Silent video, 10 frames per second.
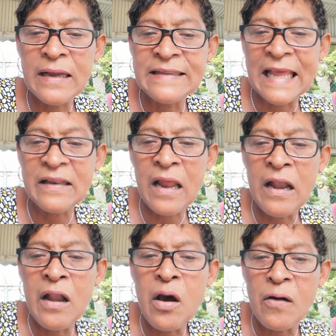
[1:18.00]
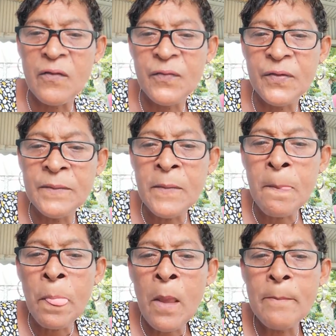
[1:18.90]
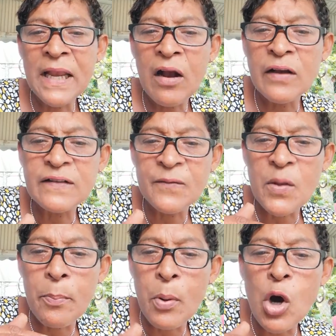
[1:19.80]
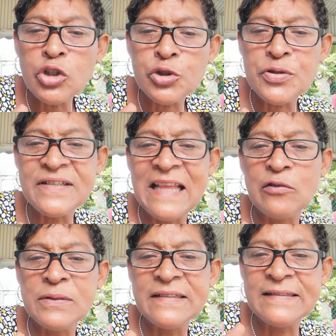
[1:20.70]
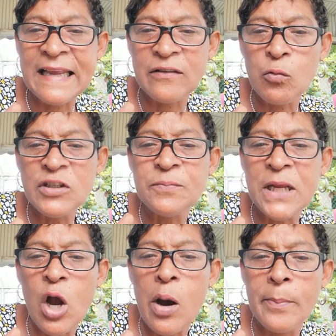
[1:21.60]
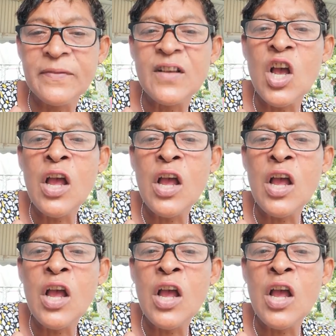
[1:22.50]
that love, because of the boundaries that we set, which becomes